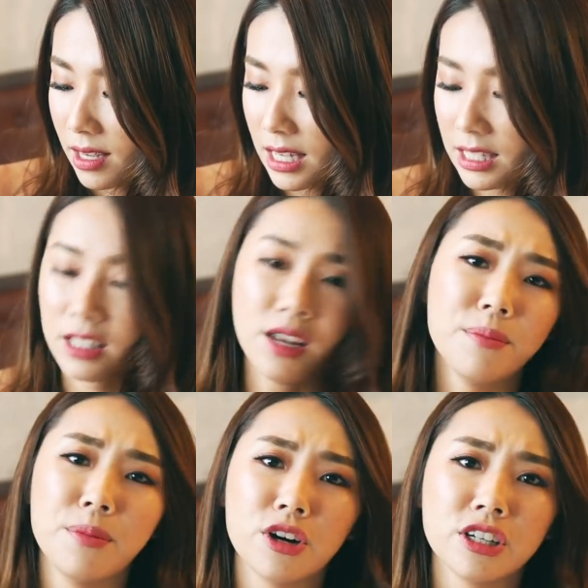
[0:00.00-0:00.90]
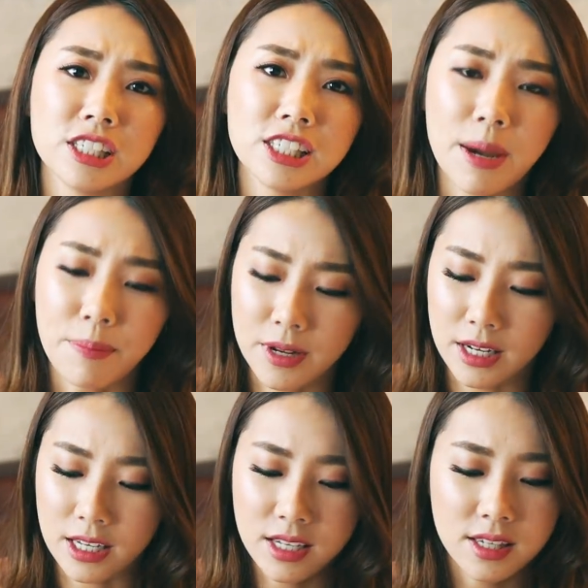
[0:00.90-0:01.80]
it's a lot more
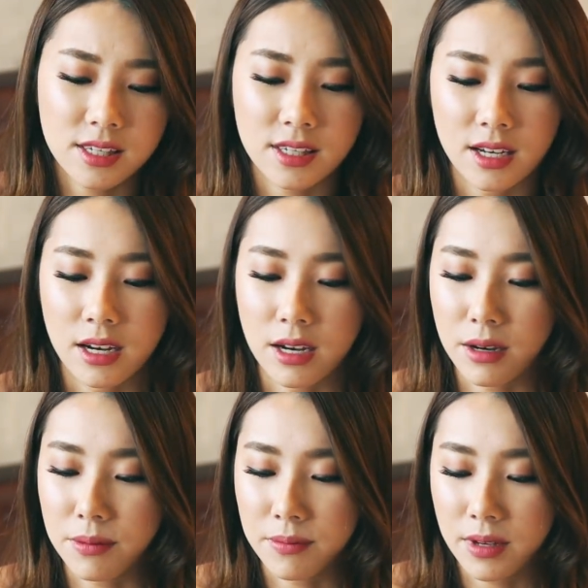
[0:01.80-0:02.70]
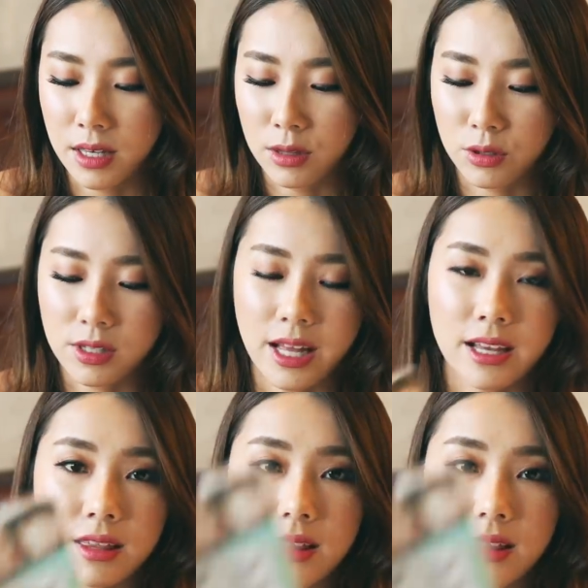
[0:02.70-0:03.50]
Japanese. It looks like